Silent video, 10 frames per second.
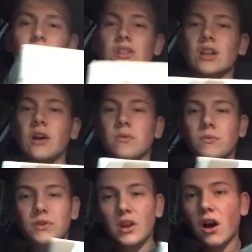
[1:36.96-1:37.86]
So
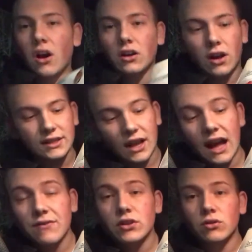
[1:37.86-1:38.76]
guys, I
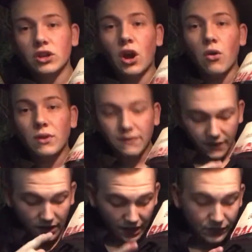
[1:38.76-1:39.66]
haven't
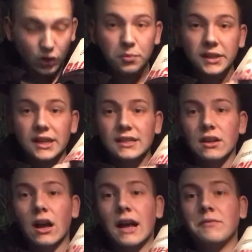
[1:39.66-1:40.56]
opened this.
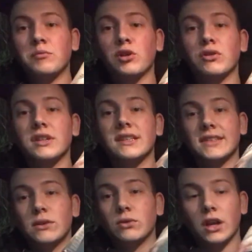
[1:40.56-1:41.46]
I have broken the
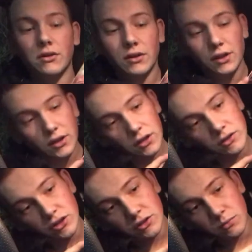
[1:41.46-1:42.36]
seal though.
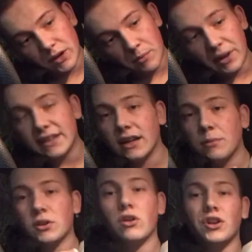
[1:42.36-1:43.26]
Just when I picked it
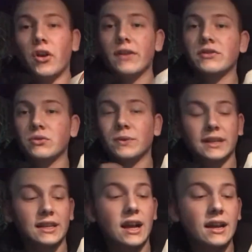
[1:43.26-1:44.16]
up, I got a knife to
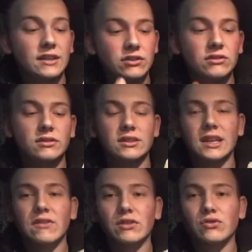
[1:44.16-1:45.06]
quickly cut it just to
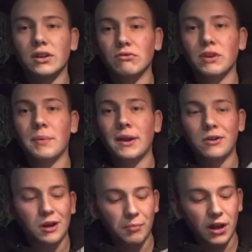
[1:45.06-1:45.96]
save us trying to rip it
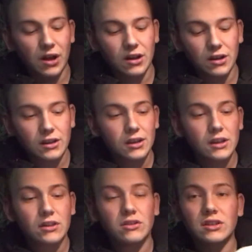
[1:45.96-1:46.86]
apart,
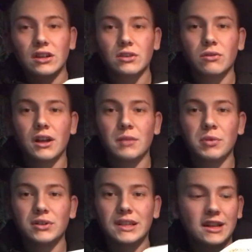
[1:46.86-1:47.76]
because I do like the
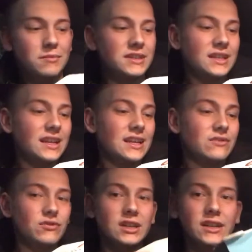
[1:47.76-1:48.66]
box it comes in. It
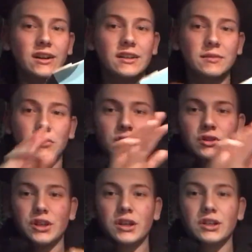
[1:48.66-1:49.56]
is really nice. I'm not going to
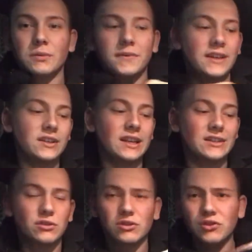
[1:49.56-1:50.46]
show you the top of it because it has
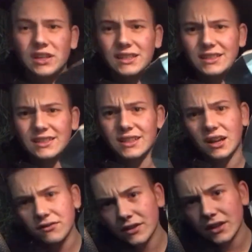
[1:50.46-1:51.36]
got addresses and stuff,